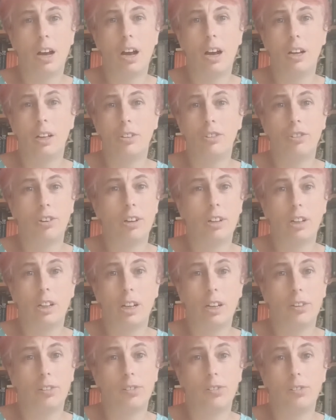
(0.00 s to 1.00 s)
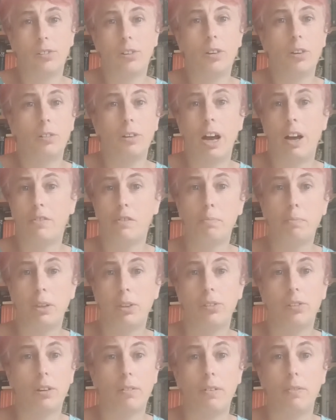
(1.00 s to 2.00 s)
journalists who haven't been
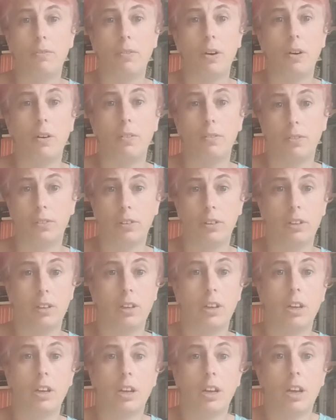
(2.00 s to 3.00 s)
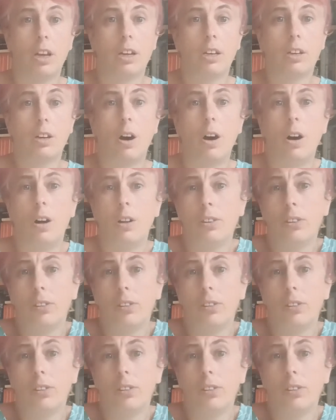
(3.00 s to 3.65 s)
so involved can't